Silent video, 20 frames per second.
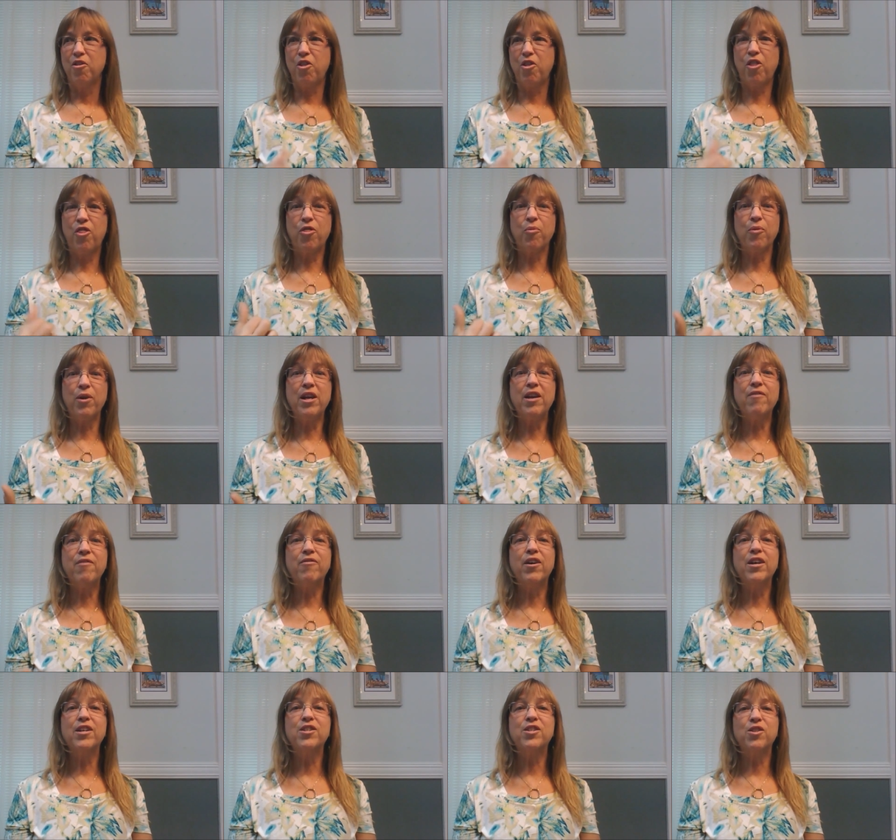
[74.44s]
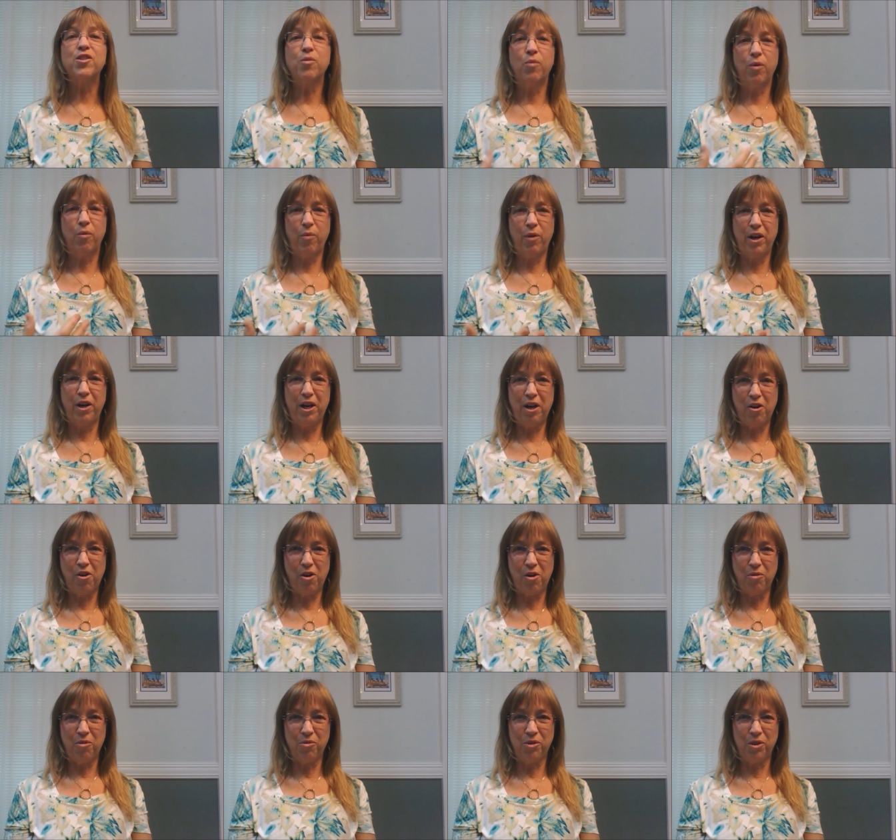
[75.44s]
the three of us were wanting our
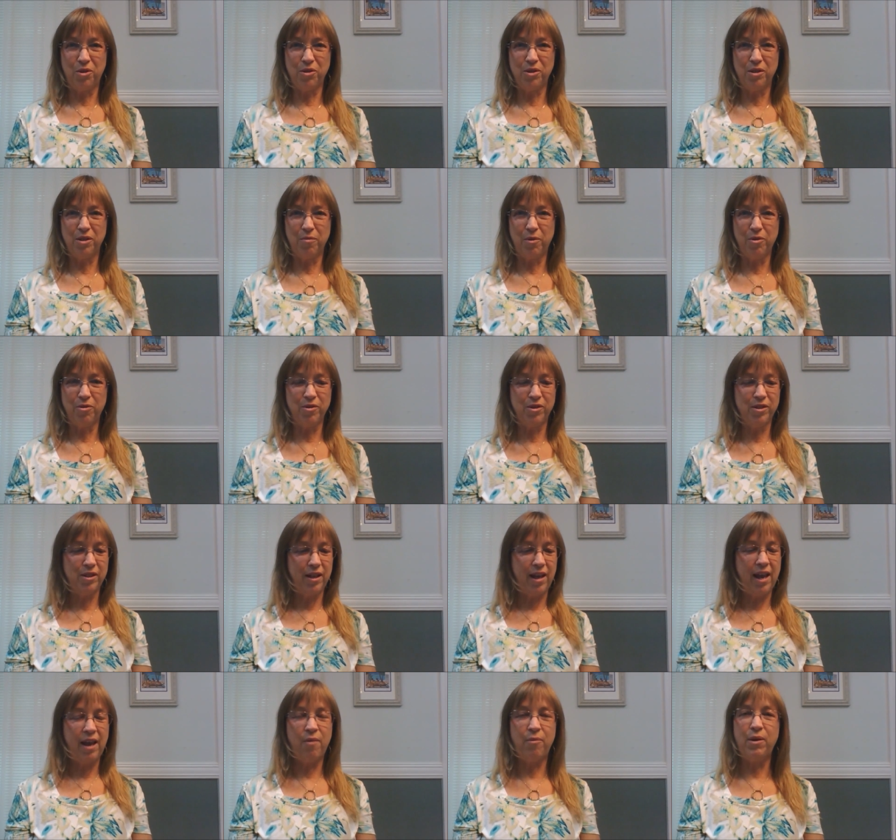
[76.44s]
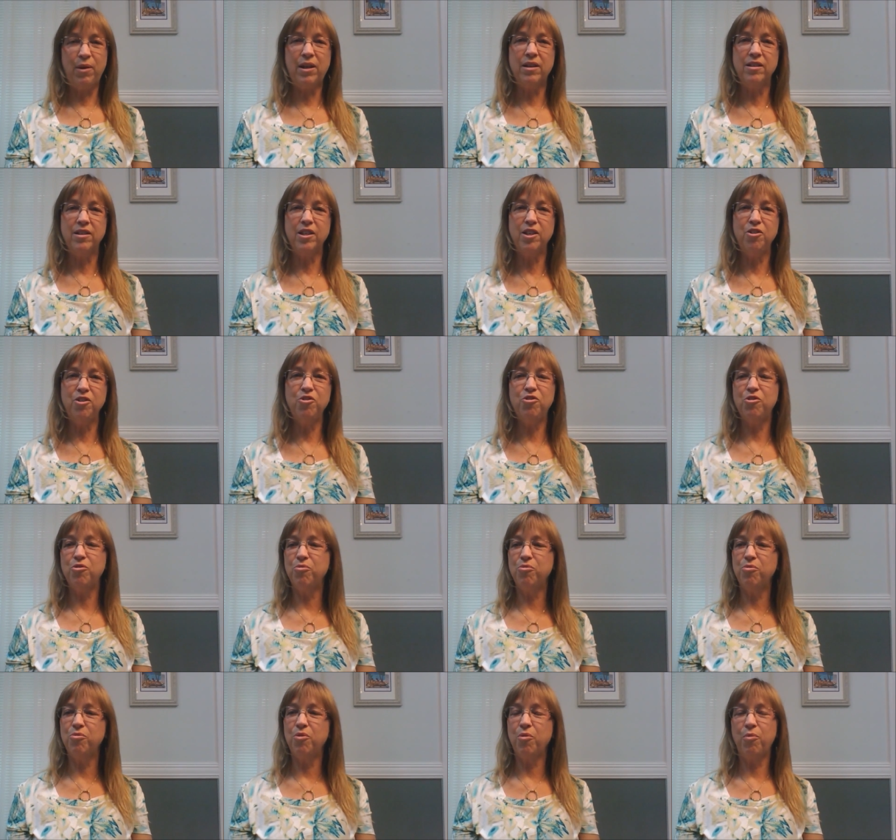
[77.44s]
own dulcimers, and we continued
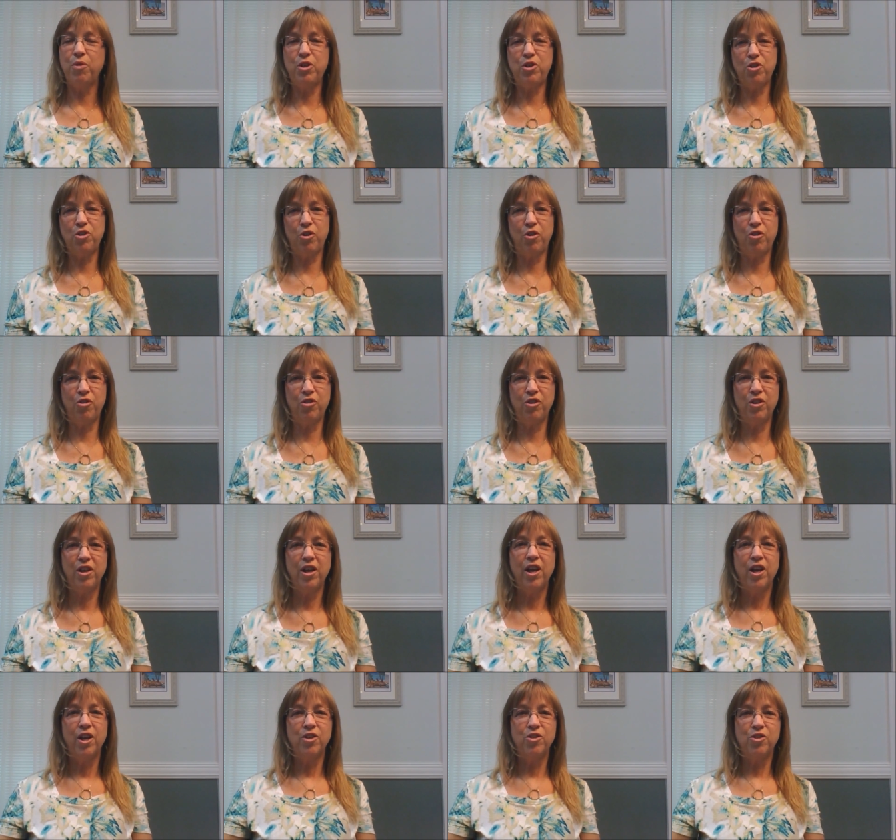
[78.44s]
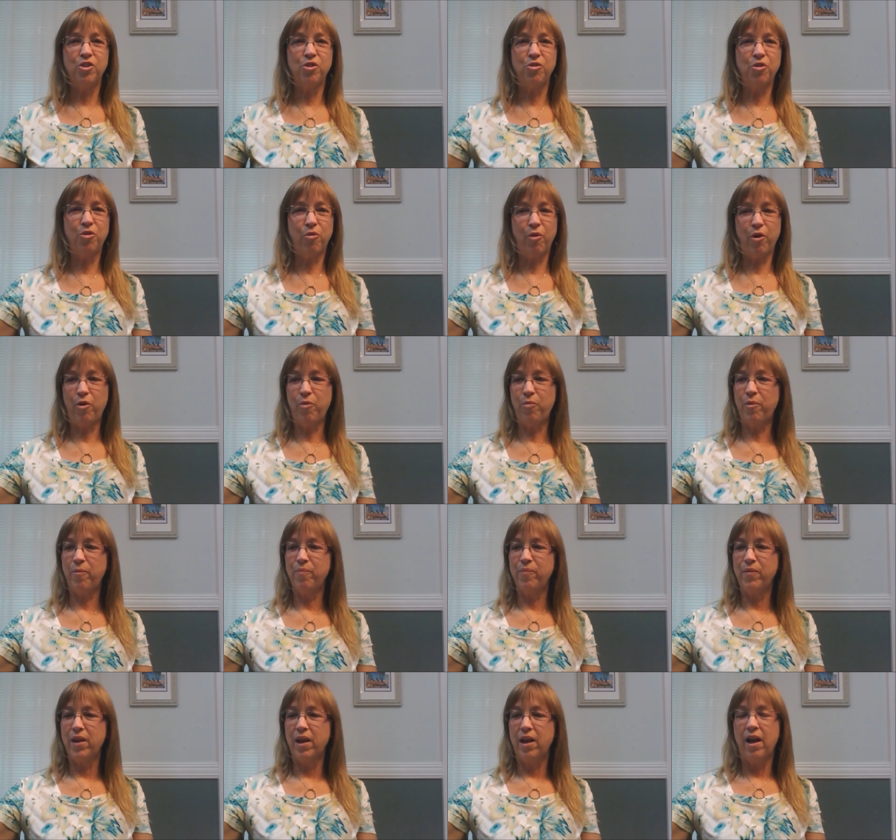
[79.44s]
to return to the group.
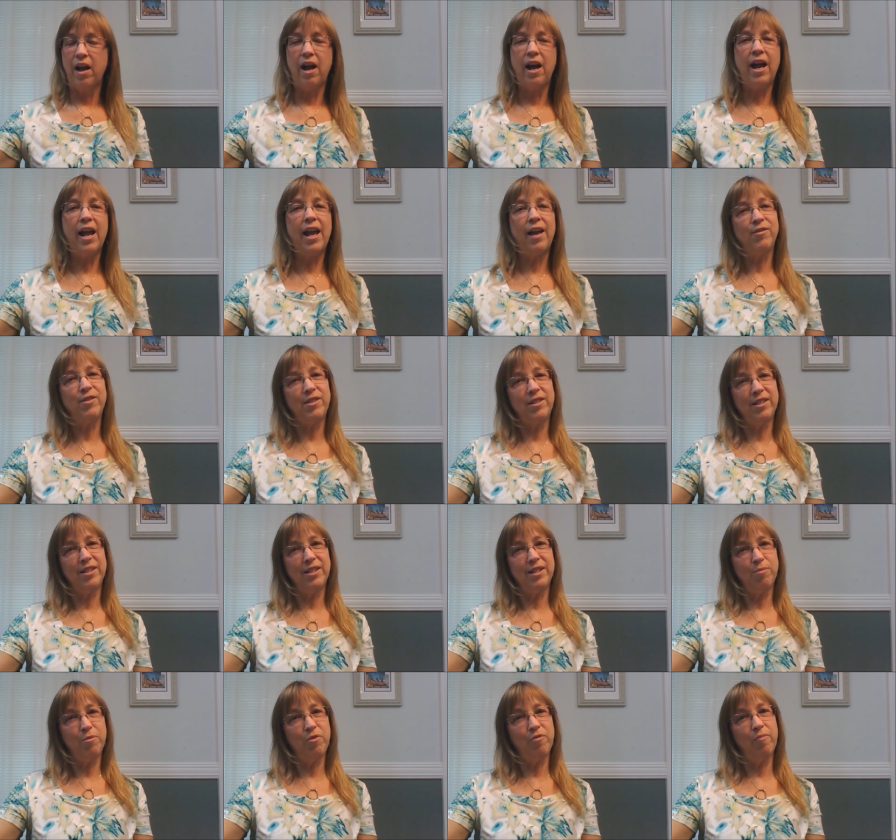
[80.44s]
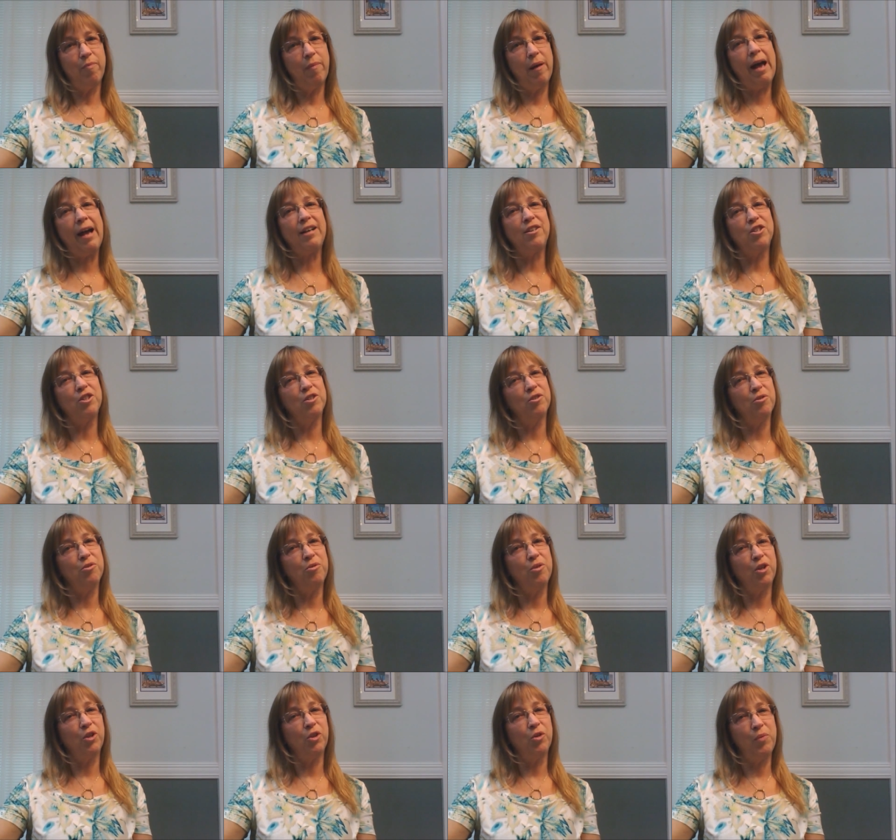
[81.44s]
I have since moved back
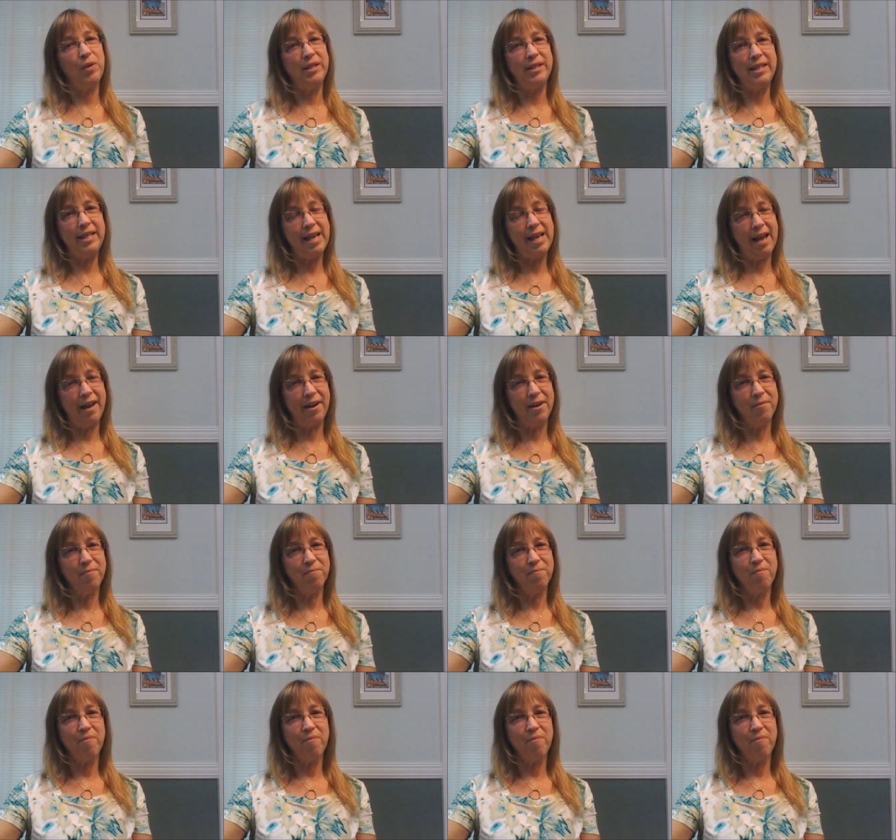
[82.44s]
to Louisiana,